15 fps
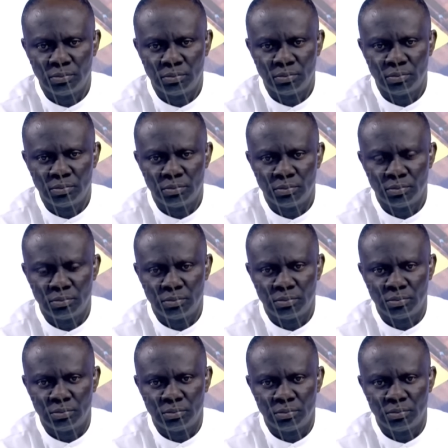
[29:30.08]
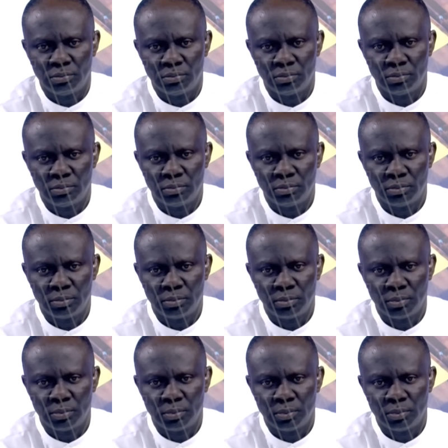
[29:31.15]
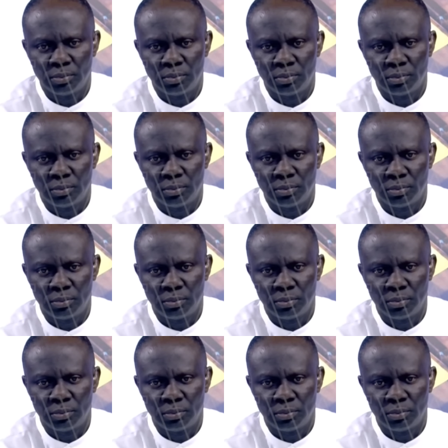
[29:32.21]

No words are spoken by the person on screen.